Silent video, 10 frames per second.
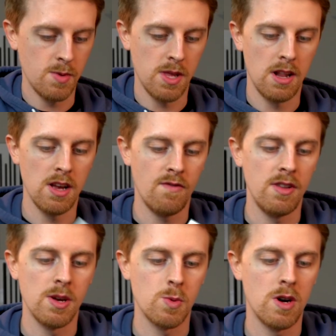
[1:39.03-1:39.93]
That was in the last
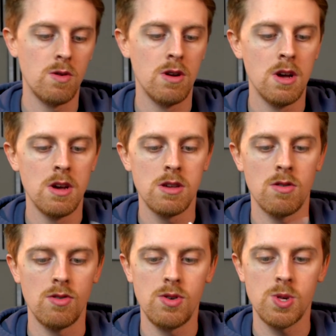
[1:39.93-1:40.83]
video as well.
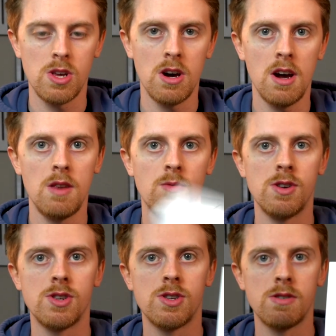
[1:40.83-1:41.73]
Got a user guide,
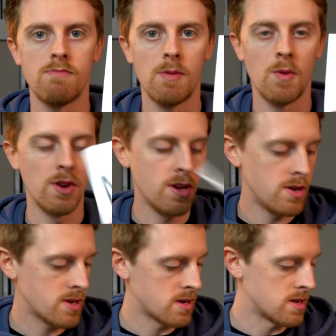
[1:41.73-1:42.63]
which you probably won't
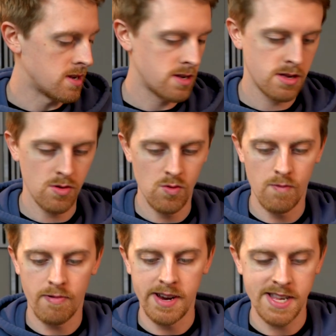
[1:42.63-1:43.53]
use because it's
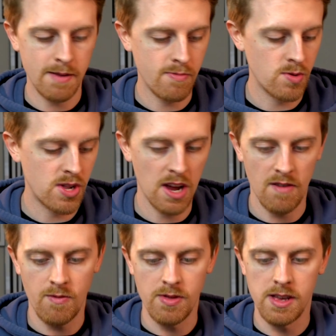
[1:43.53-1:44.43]
all pretty simple
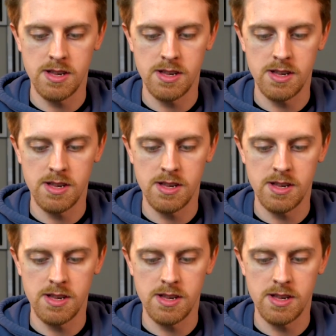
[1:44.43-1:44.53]
stuff with